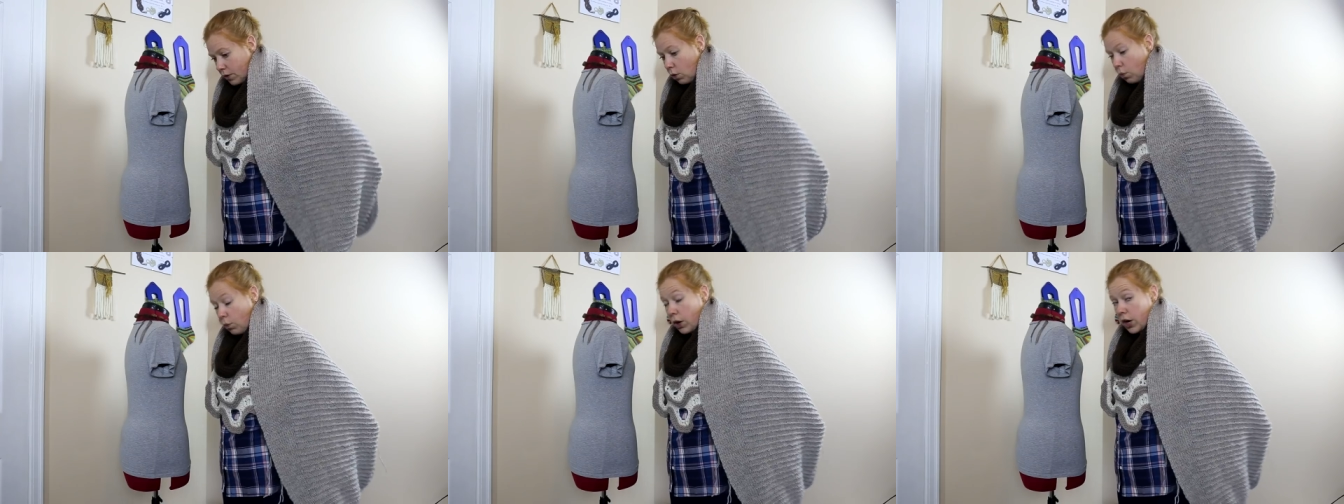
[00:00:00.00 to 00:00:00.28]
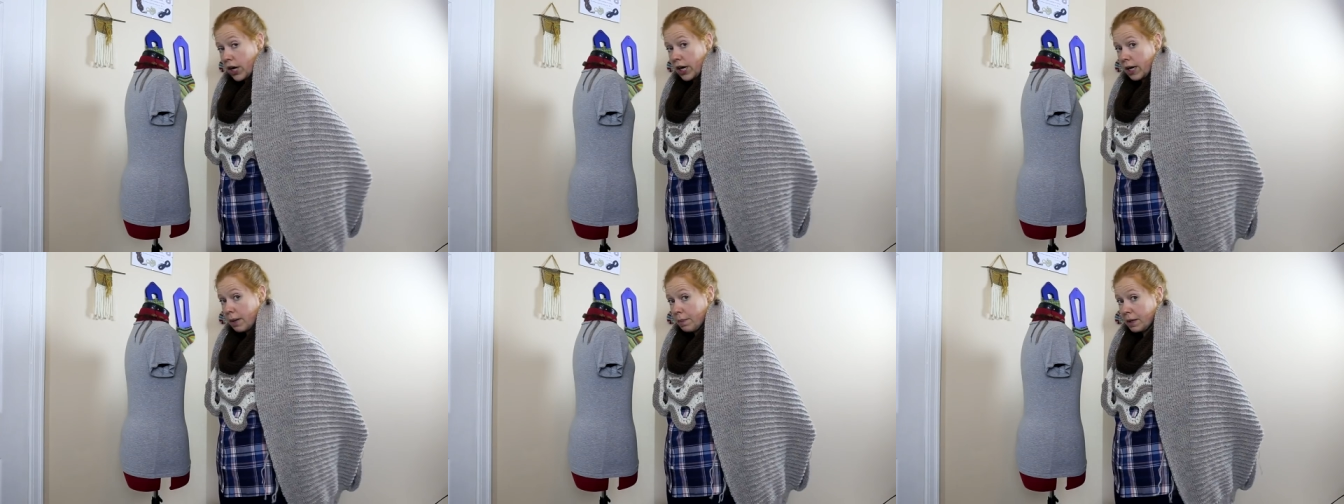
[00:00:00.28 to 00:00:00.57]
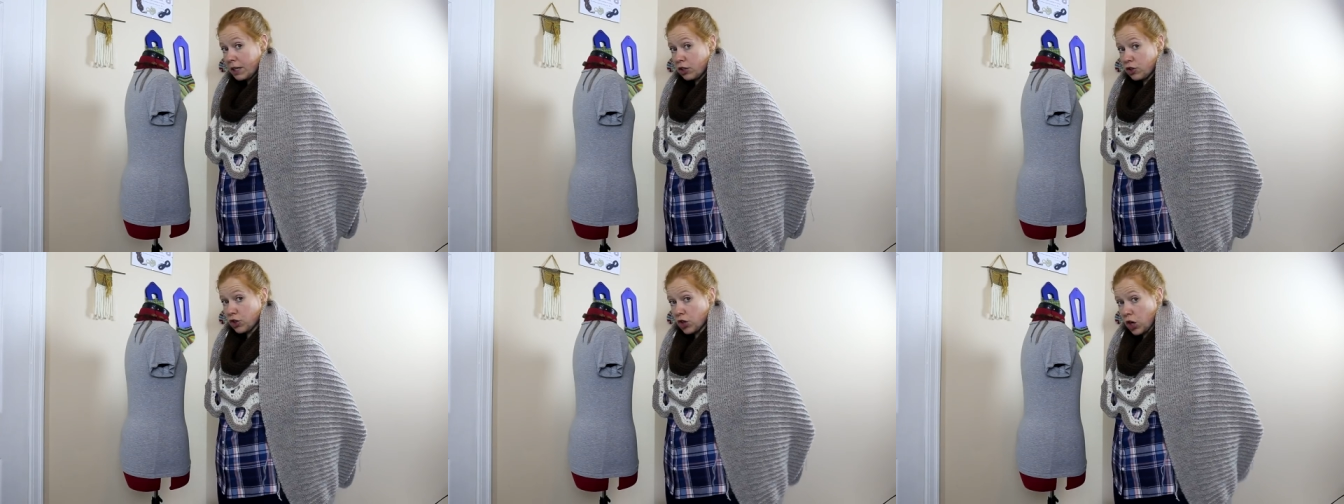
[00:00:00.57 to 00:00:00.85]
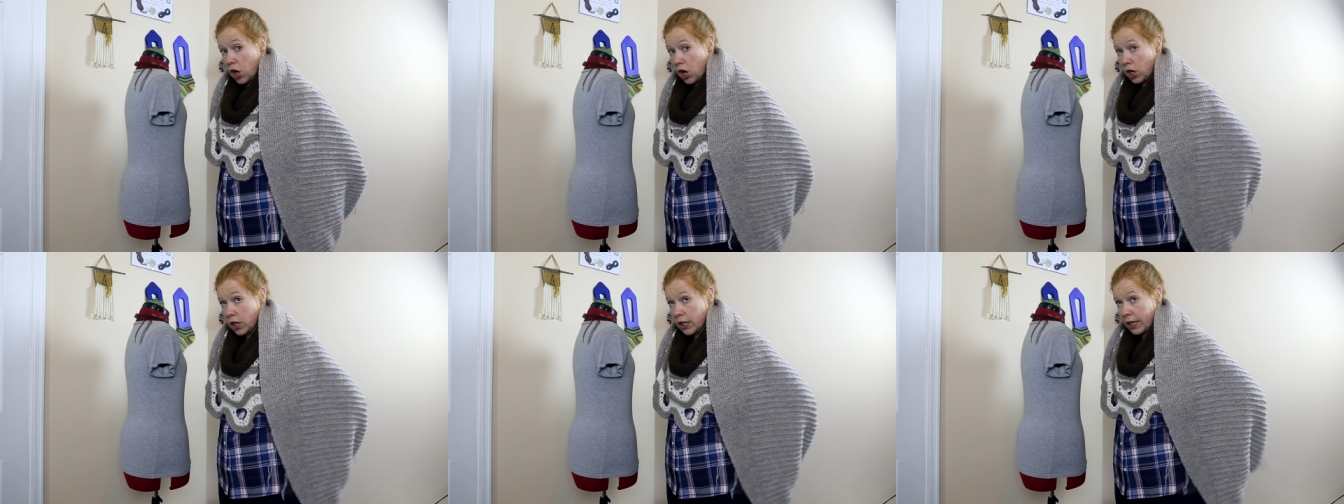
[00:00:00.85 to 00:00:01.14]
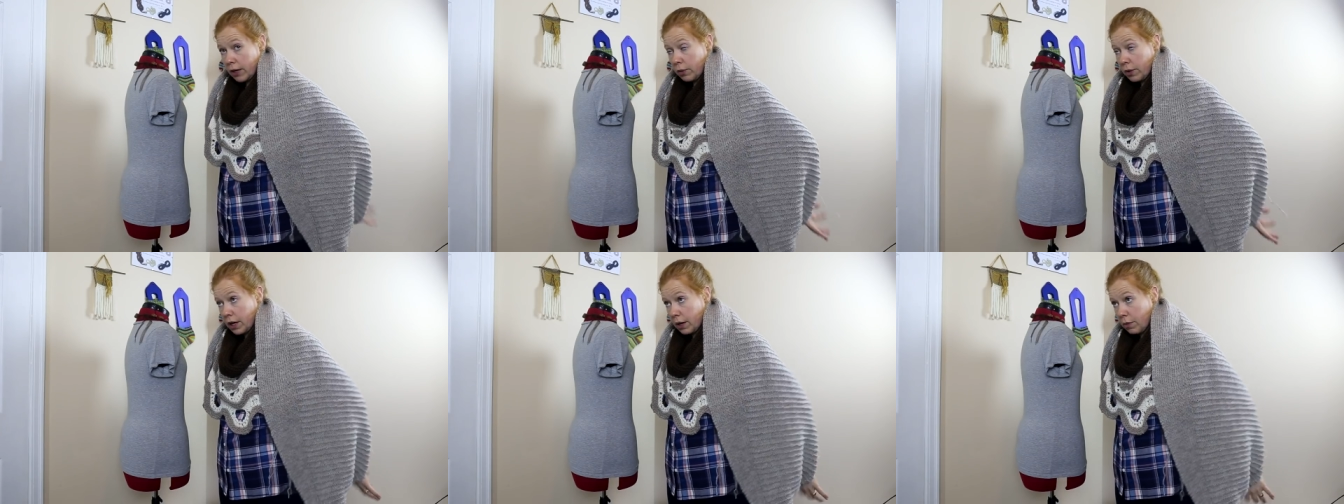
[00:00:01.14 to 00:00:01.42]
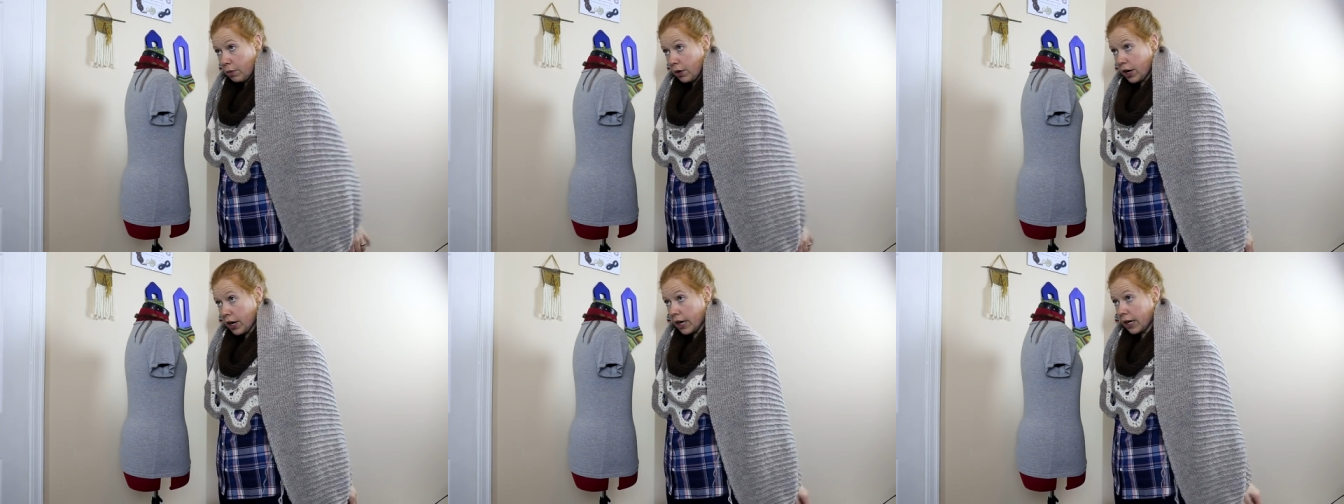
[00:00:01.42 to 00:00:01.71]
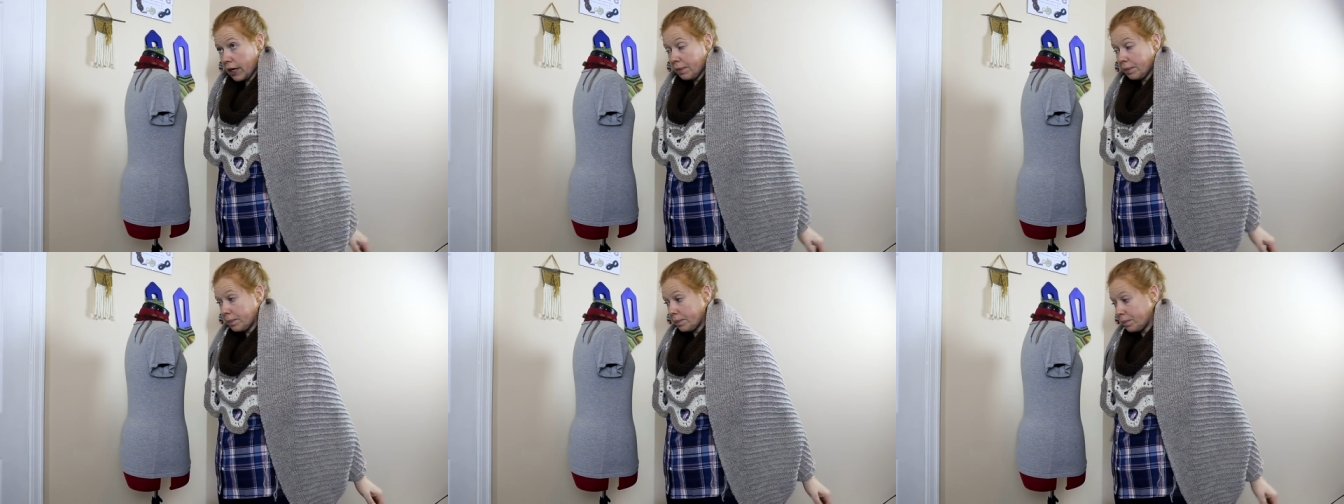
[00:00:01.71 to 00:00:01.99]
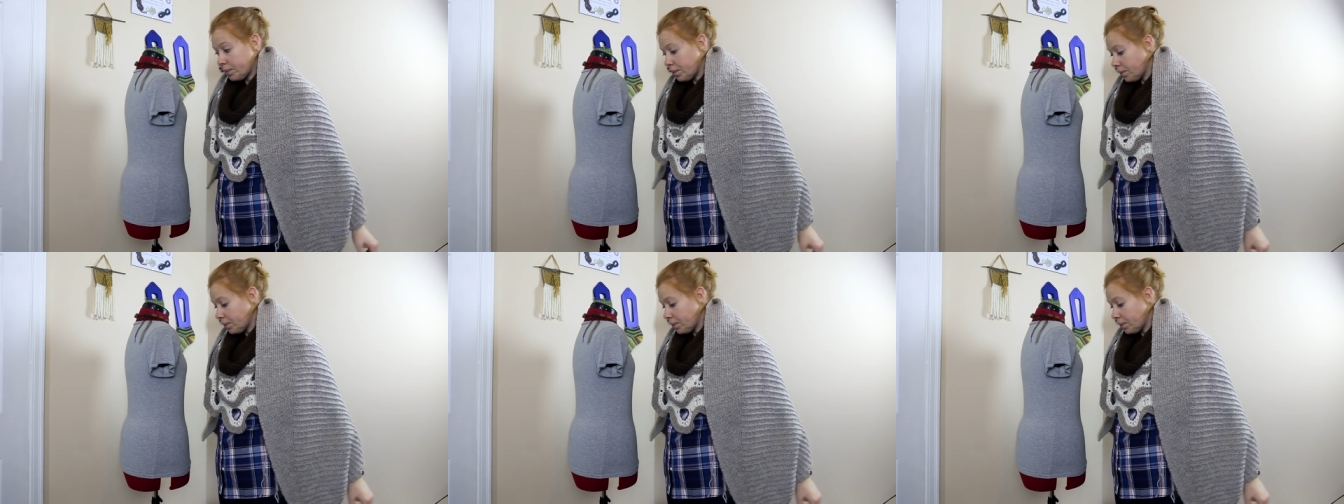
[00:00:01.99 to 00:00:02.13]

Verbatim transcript: wearing a big shawl like what I'm wearing,